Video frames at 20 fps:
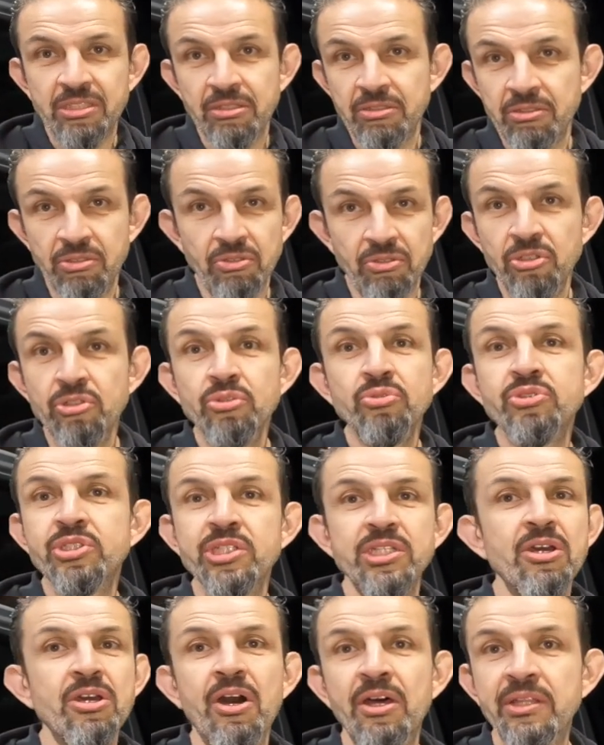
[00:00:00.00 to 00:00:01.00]
you're
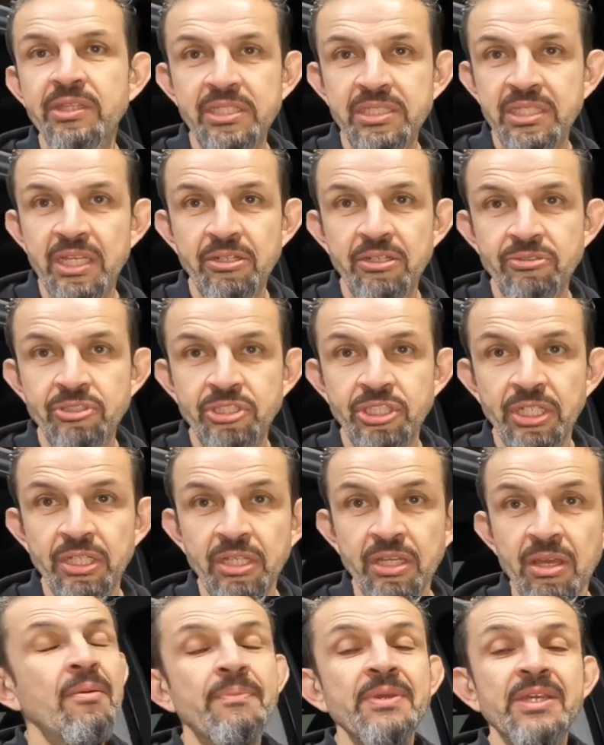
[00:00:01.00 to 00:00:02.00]
losing all this energy
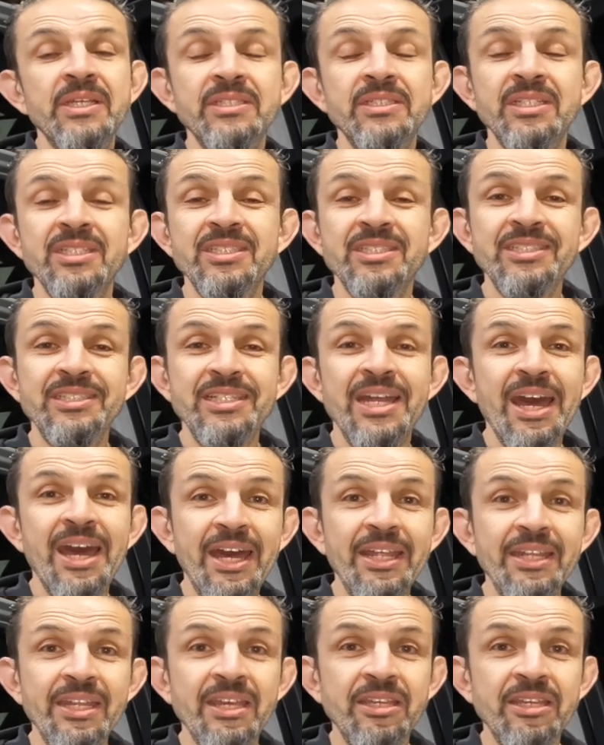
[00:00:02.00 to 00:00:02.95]
because it is not